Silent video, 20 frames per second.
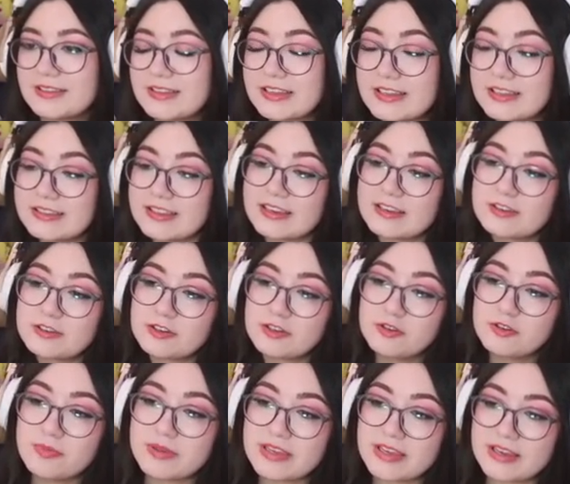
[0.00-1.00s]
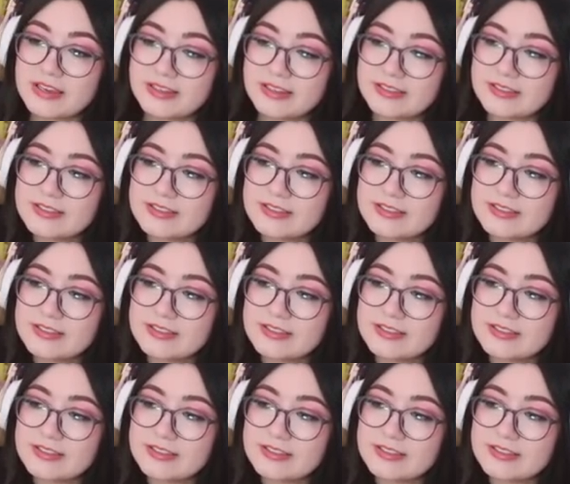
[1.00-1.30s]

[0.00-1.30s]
Like, that could be it.